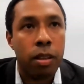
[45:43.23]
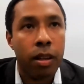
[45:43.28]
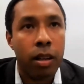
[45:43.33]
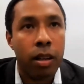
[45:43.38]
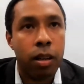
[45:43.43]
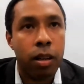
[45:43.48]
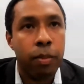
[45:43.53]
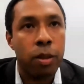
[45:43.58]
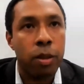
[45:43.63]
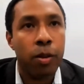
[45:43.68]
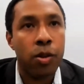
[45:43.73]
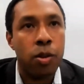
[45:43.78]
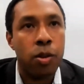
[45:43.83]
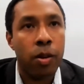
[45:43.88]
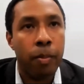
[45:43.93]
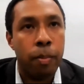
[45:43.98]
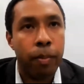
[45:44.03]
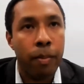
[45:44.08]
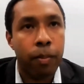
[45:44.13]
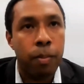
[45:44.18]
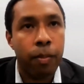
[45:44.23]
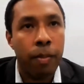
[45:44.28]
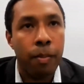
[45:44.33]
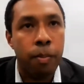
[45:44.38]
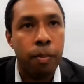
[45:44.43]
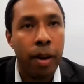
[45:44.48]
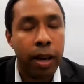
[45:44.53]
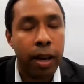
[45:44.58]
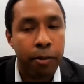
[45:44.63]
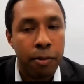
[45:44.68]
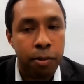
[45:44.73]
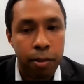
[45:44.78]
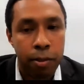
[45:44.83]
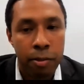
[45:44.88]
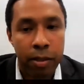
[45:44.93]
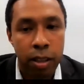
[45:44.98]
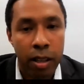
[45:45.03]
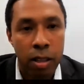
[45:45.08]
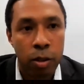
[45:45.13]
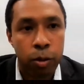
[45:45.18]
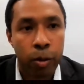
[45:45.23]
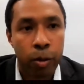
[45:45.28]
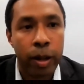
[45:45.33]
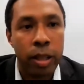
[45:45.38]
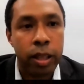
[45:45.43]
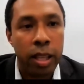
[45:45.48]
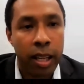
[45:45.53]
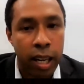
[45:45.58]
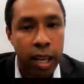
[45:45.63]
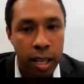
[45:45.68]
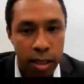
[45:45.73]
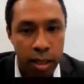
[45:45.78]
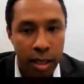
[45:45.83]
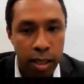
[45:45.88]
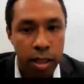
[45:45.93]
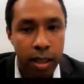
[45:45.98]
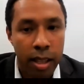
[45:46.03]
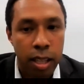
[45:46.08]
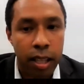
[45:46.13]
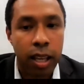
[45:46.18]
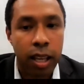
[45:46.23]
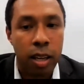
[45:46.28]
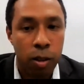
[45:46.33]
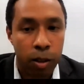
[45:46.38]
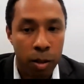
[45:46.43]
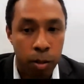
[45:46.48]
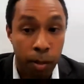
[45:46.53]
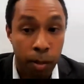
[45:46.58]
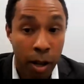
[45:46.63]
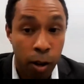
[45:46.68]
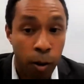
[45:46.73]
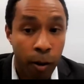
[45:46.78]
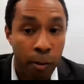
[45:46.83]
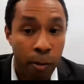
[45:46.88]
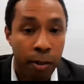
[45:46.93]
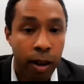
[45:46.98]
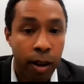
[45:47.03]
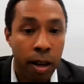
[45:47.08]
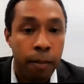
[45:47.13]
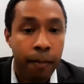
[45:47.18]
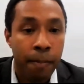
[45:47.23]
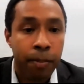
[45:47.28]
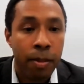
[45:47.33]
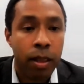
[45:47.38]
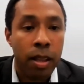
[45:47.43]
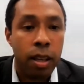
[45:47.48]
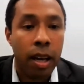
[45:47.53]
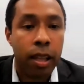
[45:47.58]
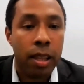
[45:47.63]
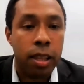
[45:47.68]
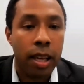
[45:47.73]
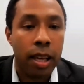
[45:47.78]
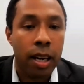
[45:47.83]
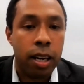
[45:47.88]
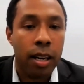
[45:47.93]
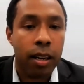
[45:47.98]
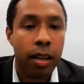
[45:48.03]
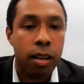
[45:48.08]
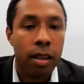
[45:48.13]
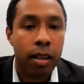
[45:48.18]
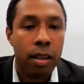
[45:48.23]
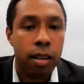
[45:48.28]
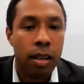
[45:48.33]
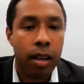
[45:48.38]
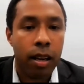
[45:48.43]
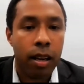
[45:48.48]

It was on May 15, 2019 that I got my offer. And then